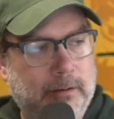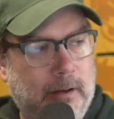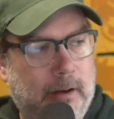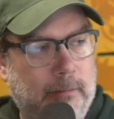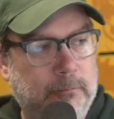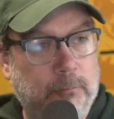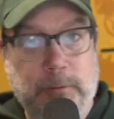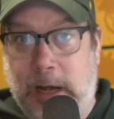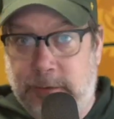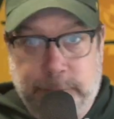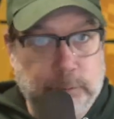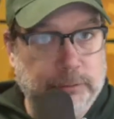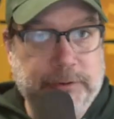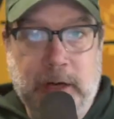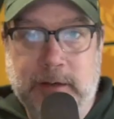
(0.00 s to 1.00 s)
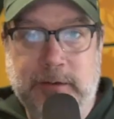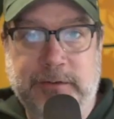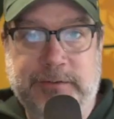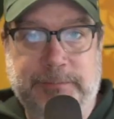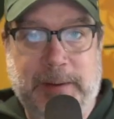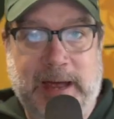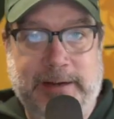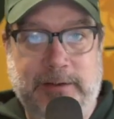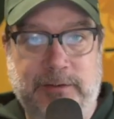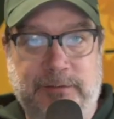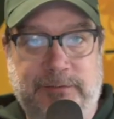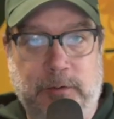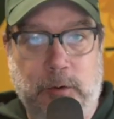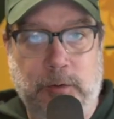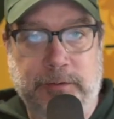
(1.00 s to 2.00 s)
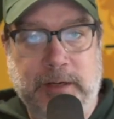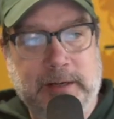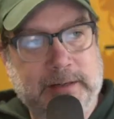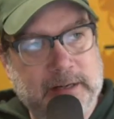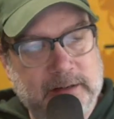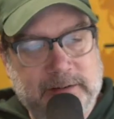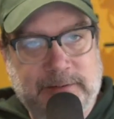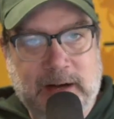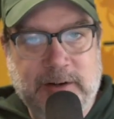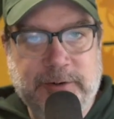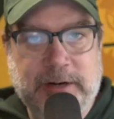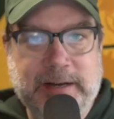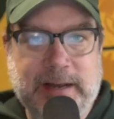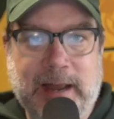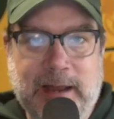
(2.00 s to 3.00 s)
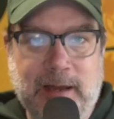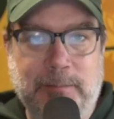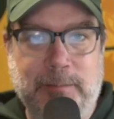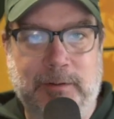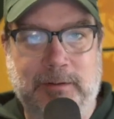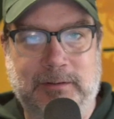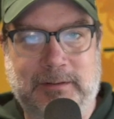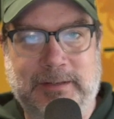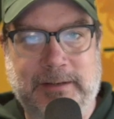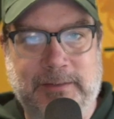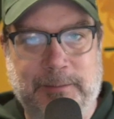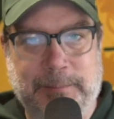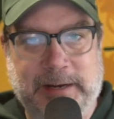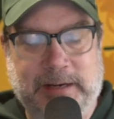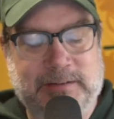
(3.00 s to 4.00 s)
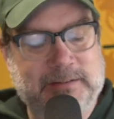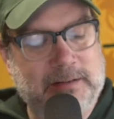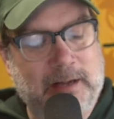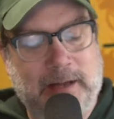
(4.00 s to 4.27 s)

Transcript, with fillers: uh, Rasul Douglas back in the fold, getting Devondre Campbell in the mix.